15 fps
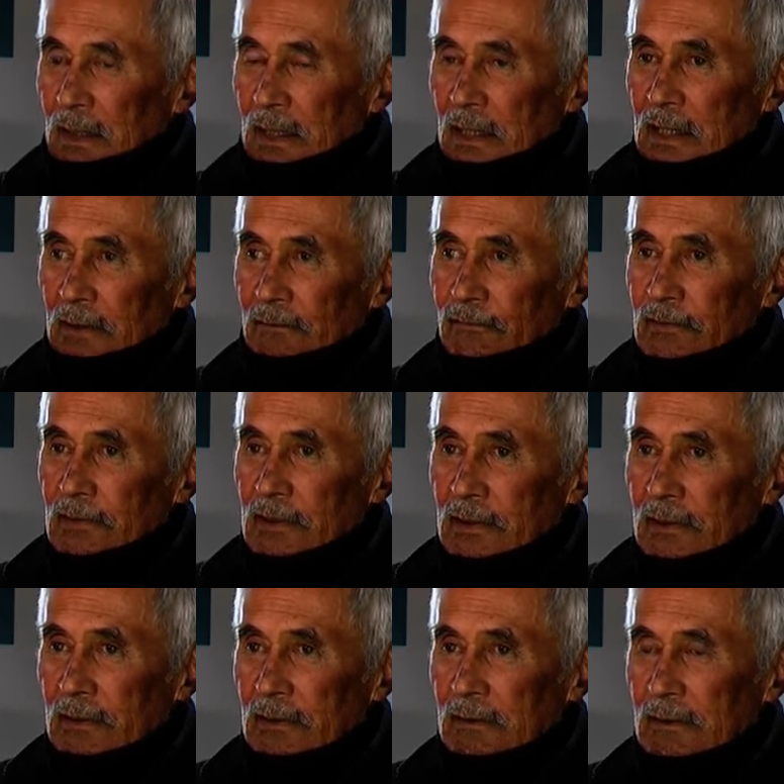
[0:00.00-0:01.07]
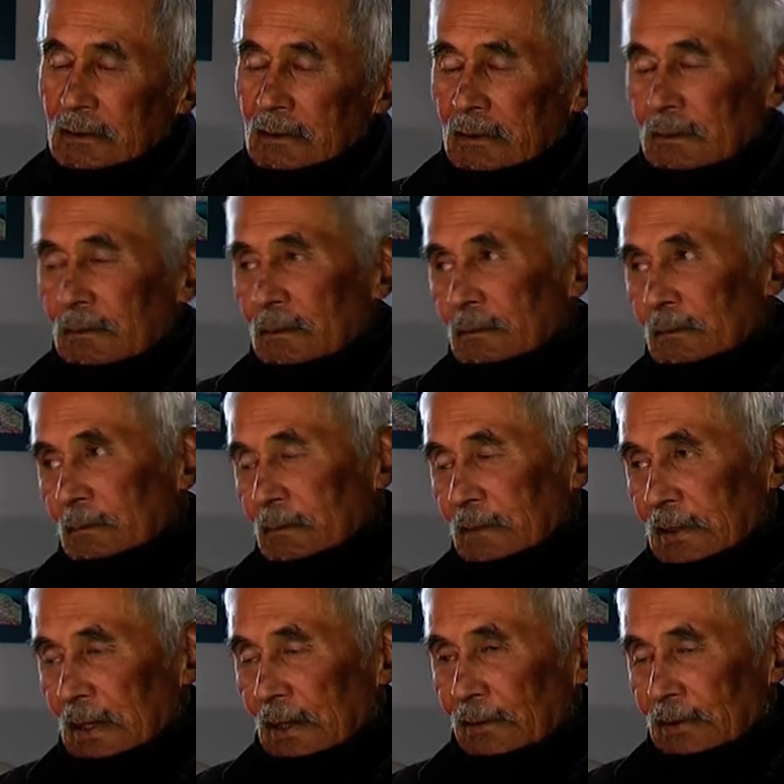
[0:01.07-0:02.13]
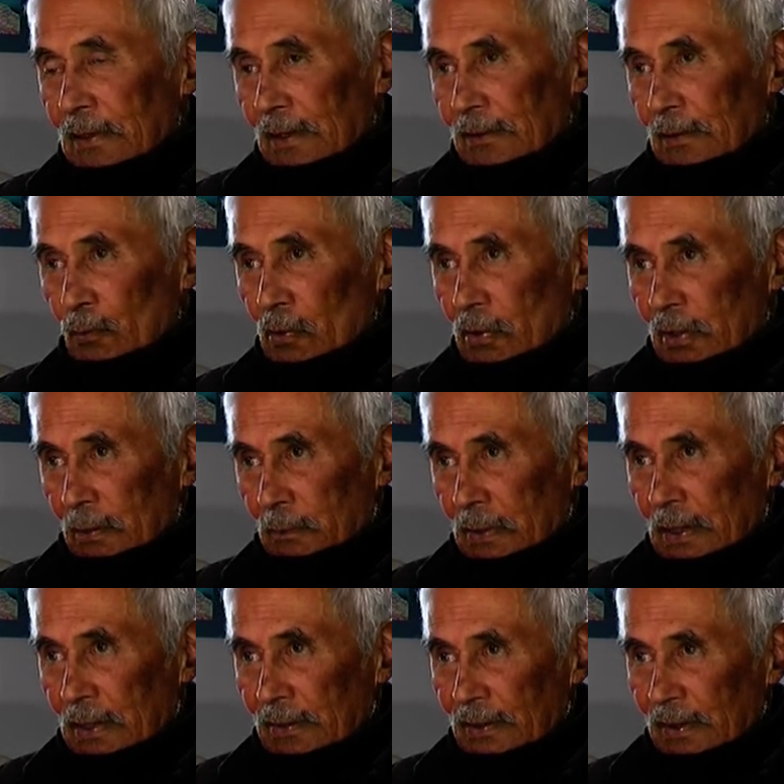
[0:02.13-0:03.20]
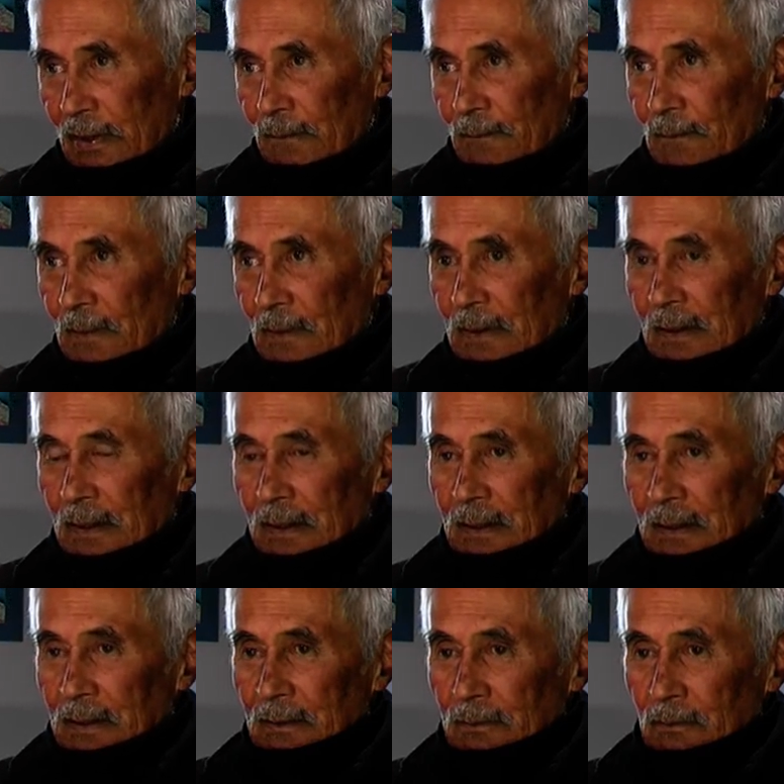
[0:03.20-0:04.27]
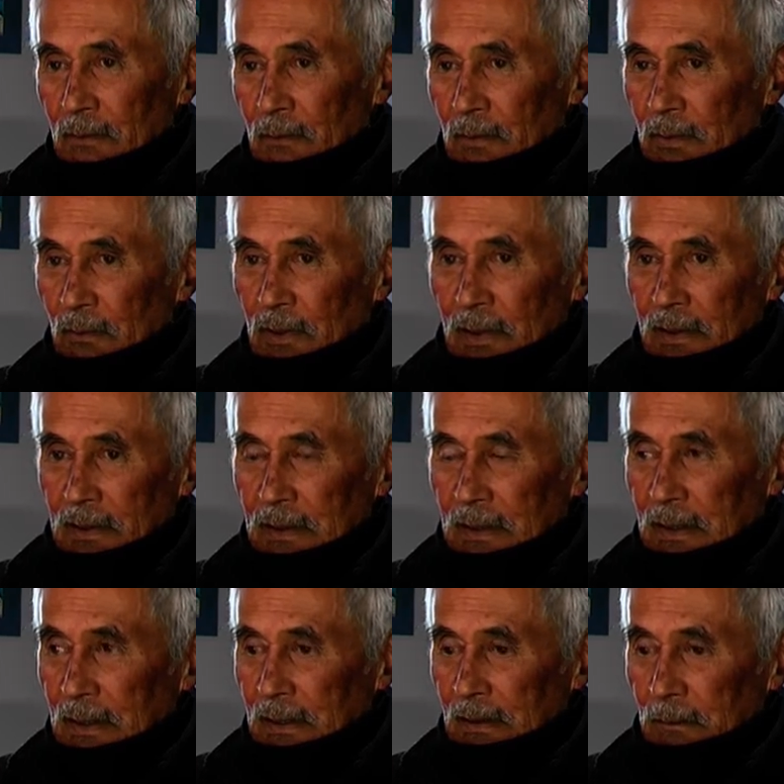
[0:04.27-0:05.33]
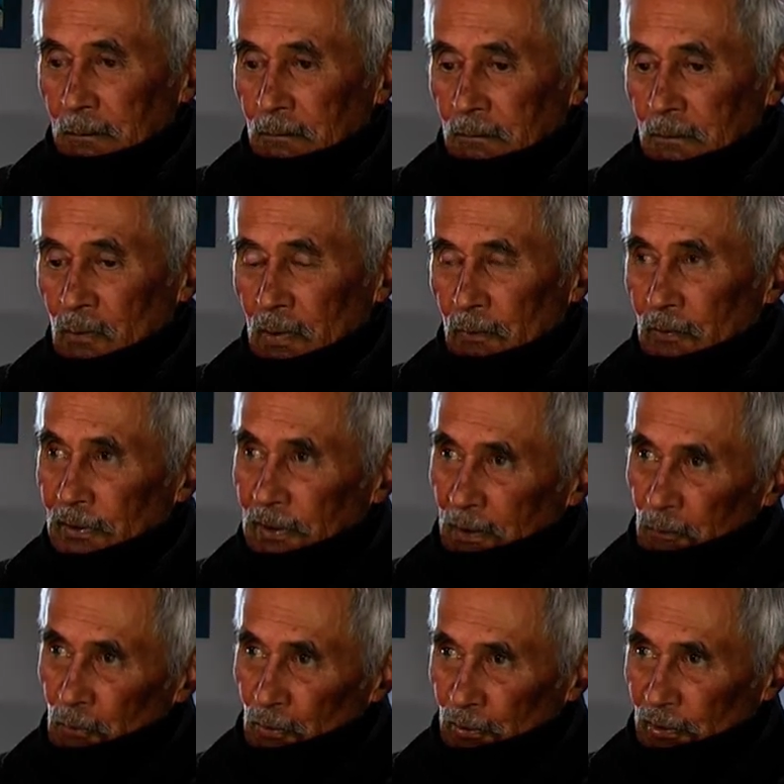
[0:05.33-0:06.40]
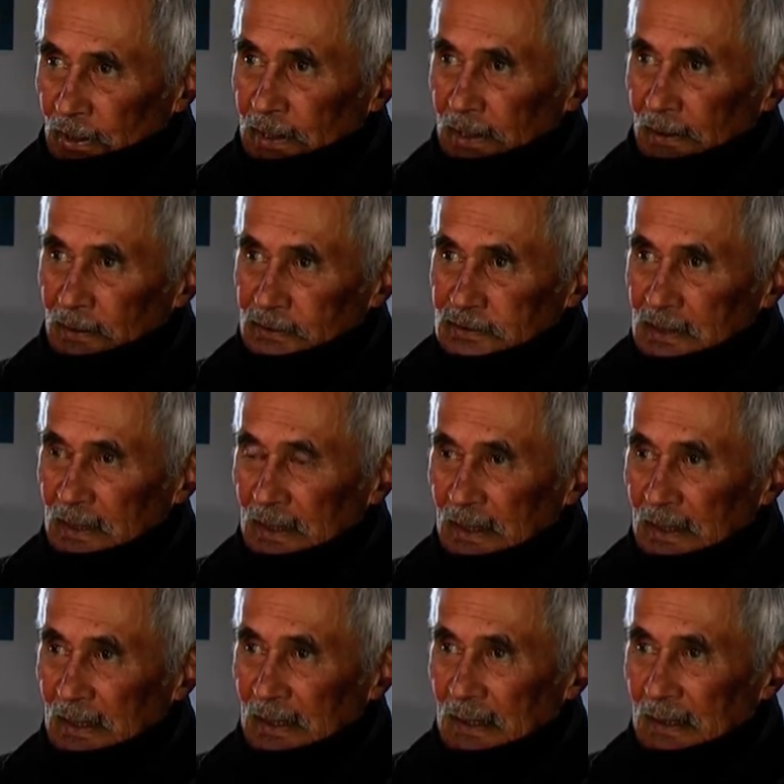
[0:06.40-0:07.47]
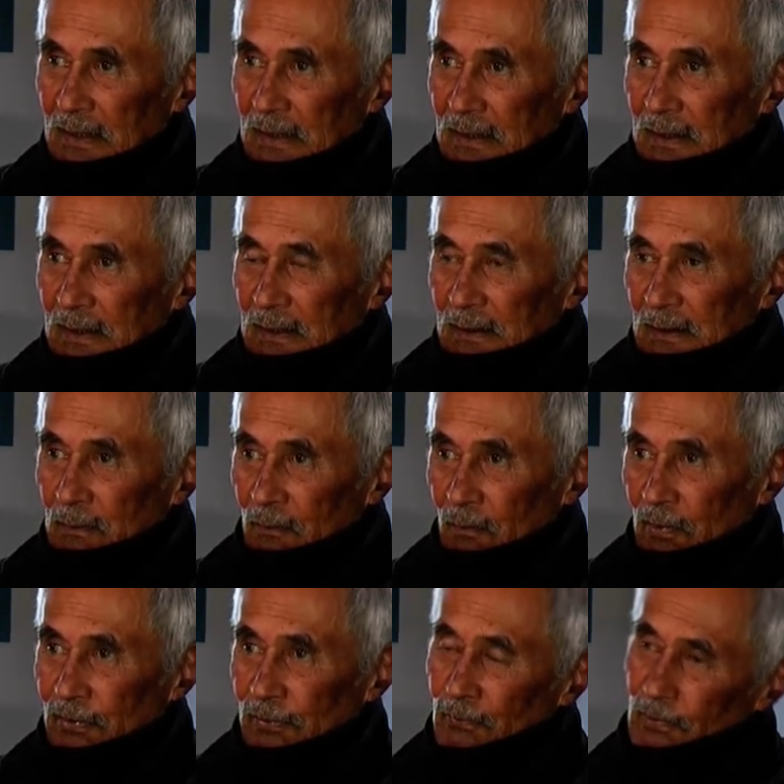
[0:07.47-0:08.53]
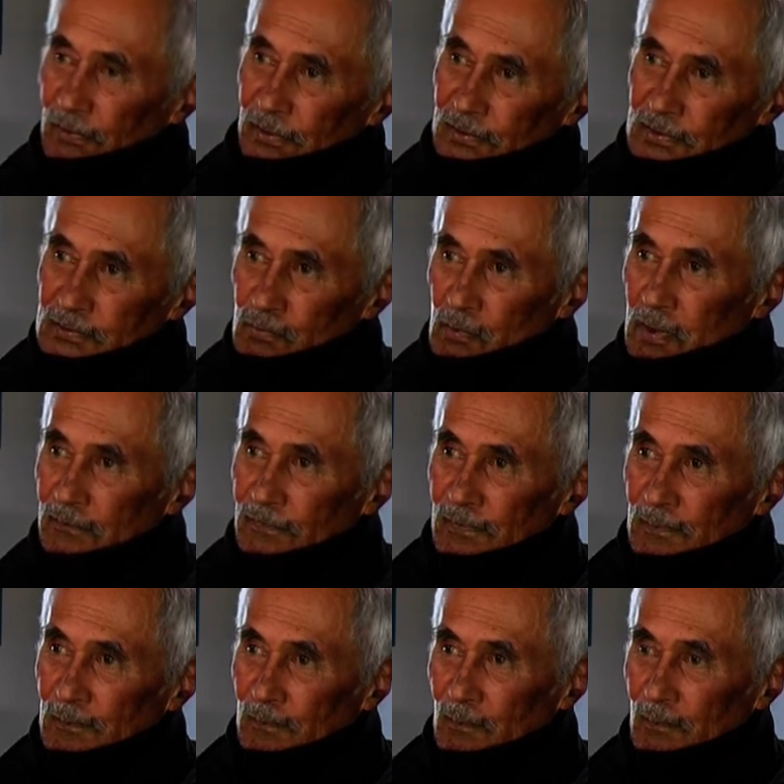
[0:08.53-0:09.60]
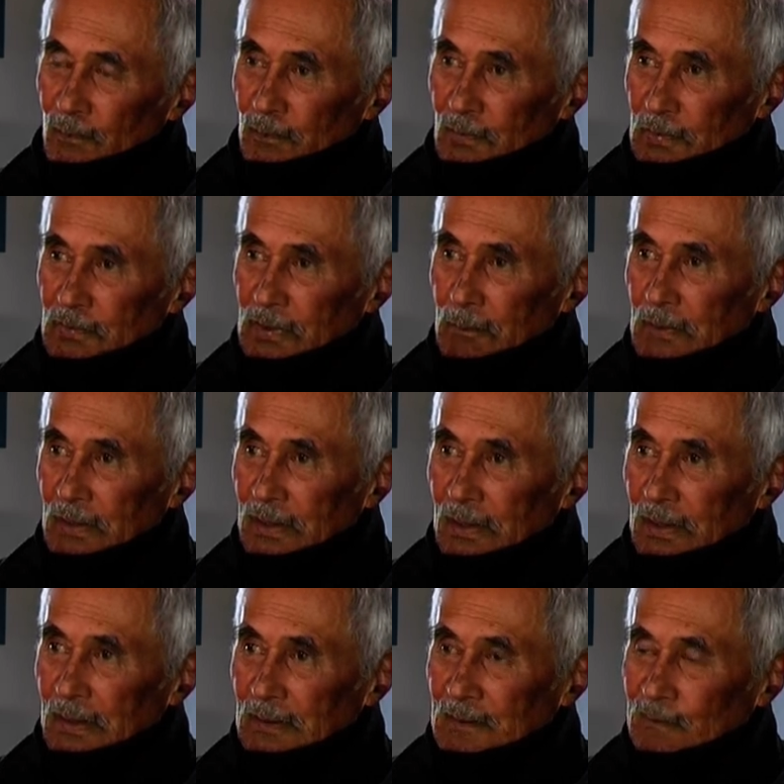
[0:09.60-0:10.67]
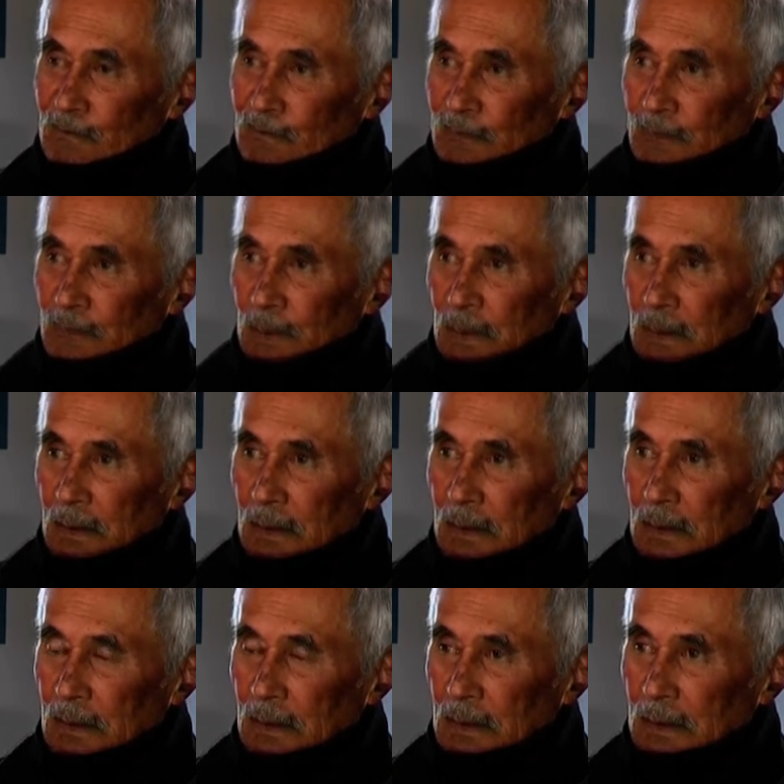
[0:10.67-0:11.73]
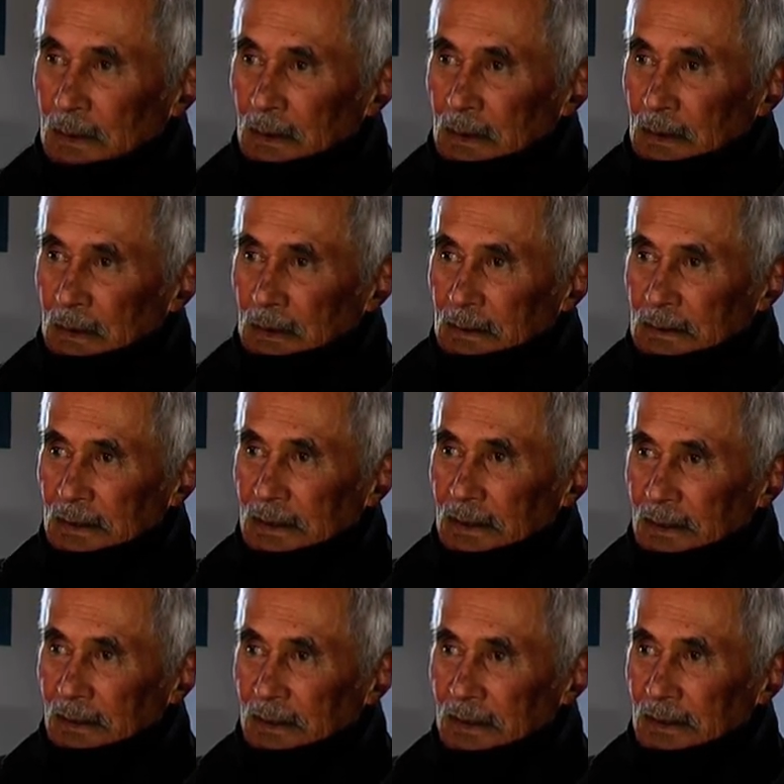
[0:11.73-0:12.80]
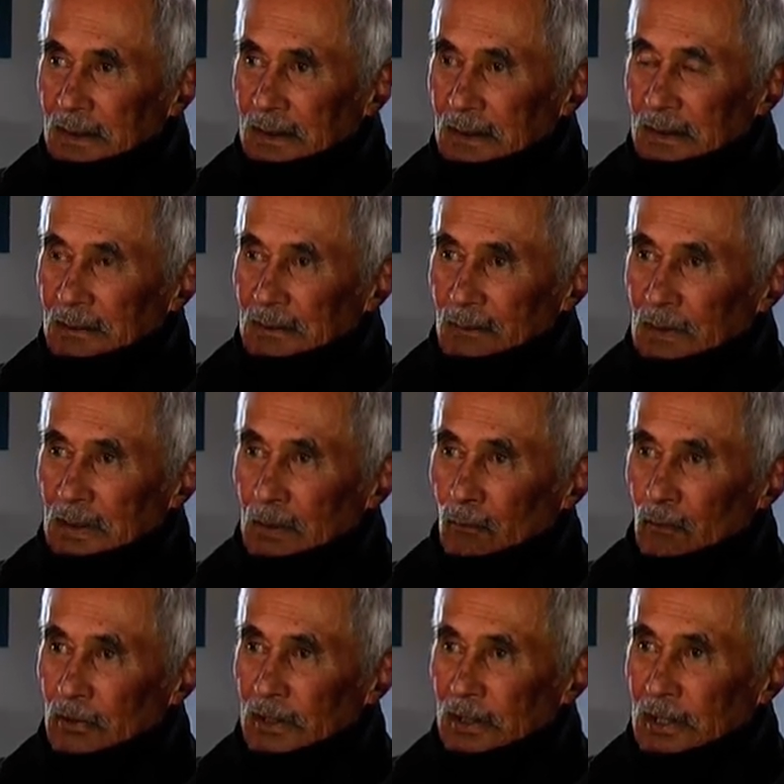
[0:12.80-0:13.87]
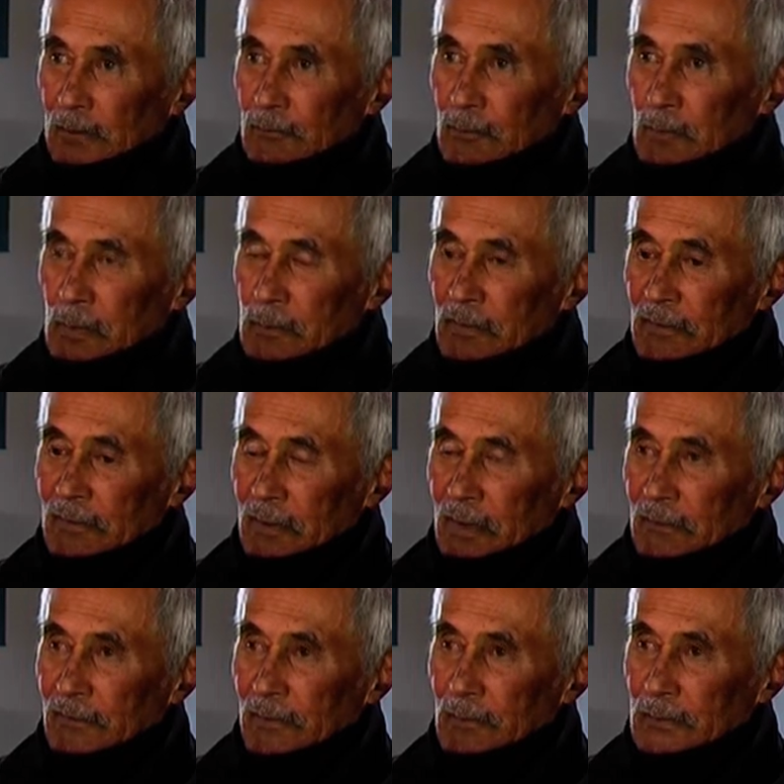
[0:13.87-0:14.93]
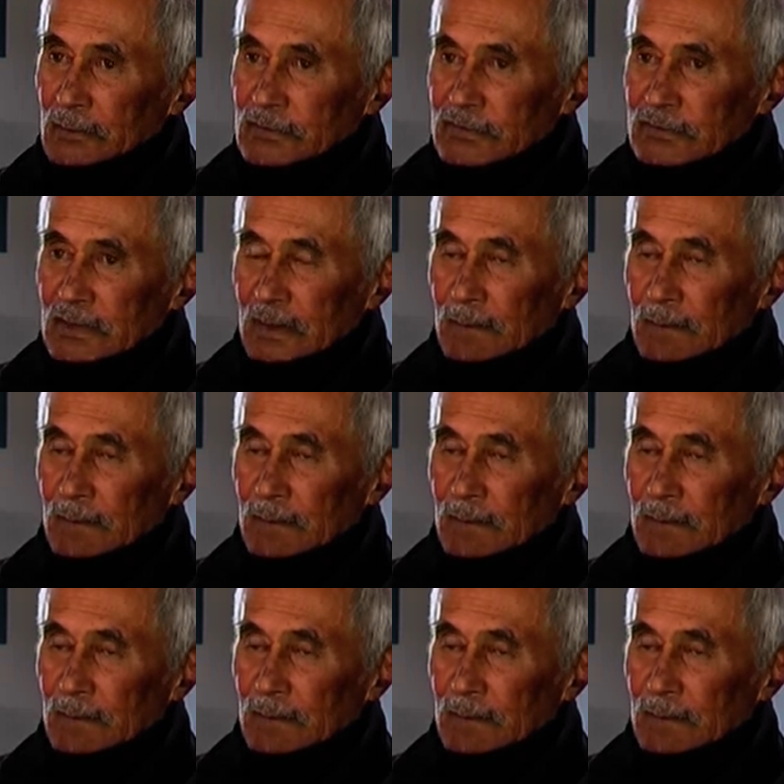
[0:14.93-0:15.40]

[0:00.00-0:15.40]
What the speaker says: lived down the Warrior Path there, like when they were milking cows with his wife, my grandmother. Yeah. Nicky, what I can remember of him is